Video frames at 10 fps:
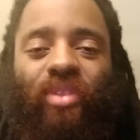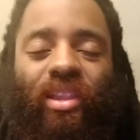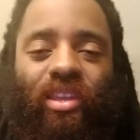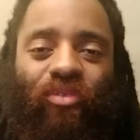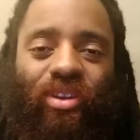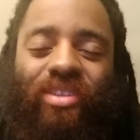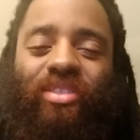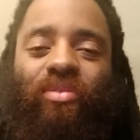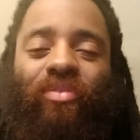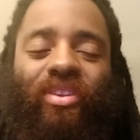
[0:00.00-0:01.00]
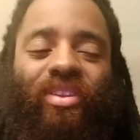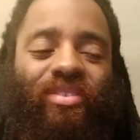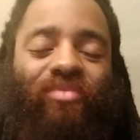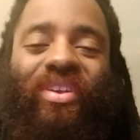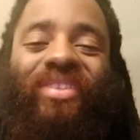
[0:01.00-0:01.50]
I leave if it
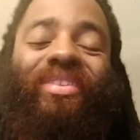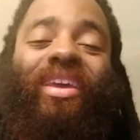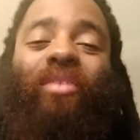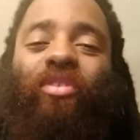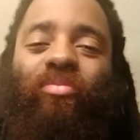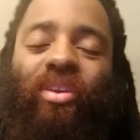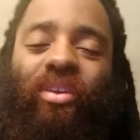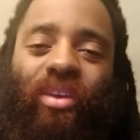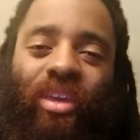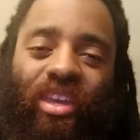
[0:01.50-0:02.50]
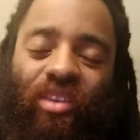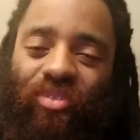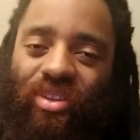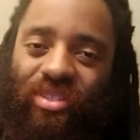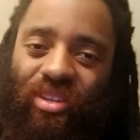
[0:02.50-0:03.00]
doesn't resonate with me, if it
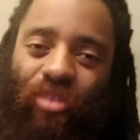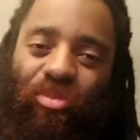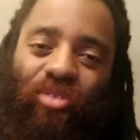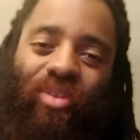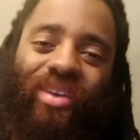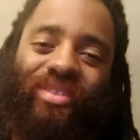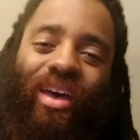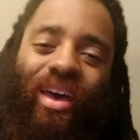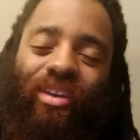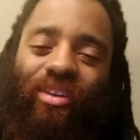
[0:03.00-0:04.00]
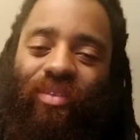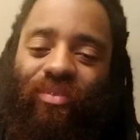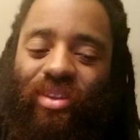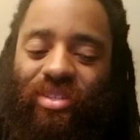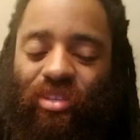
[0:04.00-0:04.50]
doesn't help me rise higher, if it
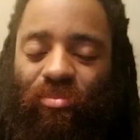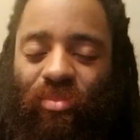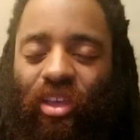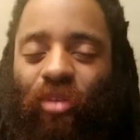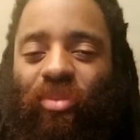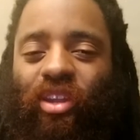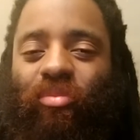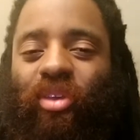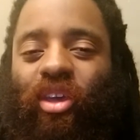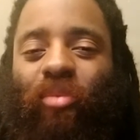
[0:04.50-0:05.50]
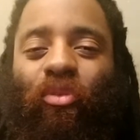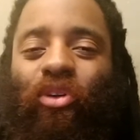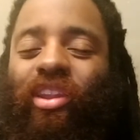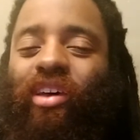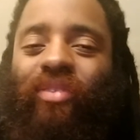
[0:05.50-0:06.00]
doesn't help me to become more
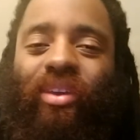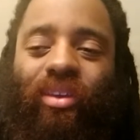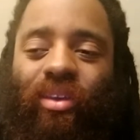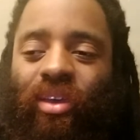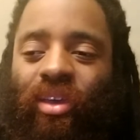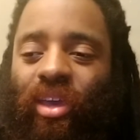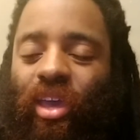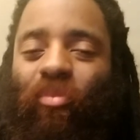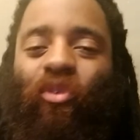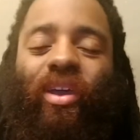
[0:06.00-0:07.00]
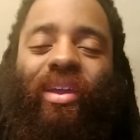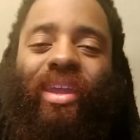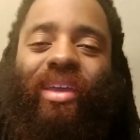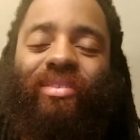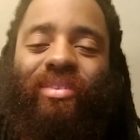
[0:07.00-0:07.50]
loving and more
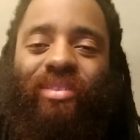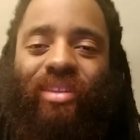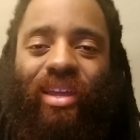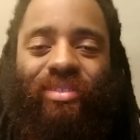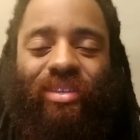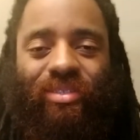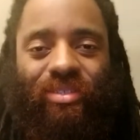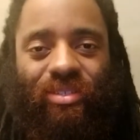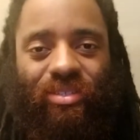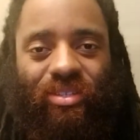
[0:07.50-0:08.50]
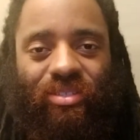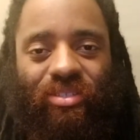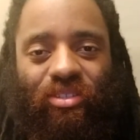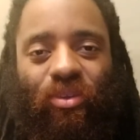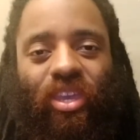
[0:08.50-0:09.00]
connected, then I tend to just
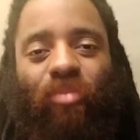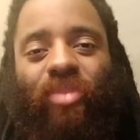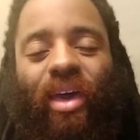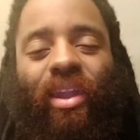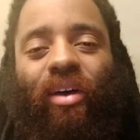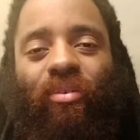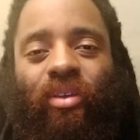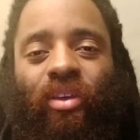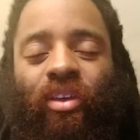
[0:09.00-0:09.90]
keep that out.